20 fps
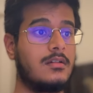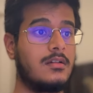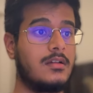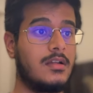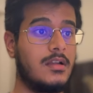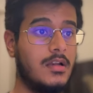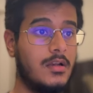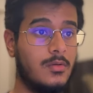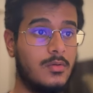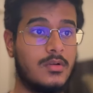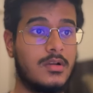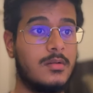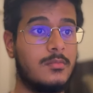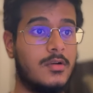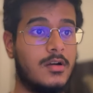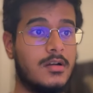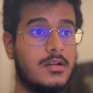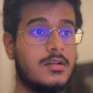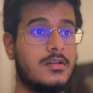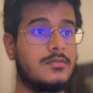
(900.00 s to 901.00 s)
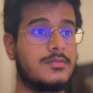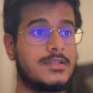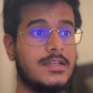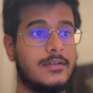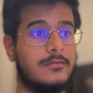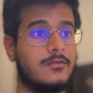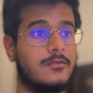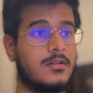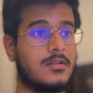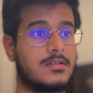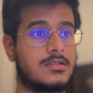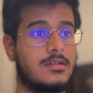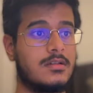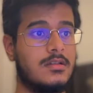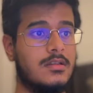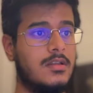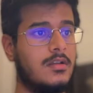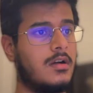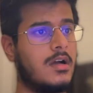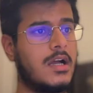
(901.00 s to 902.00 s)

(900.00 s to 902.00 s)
local model to save cost. Now,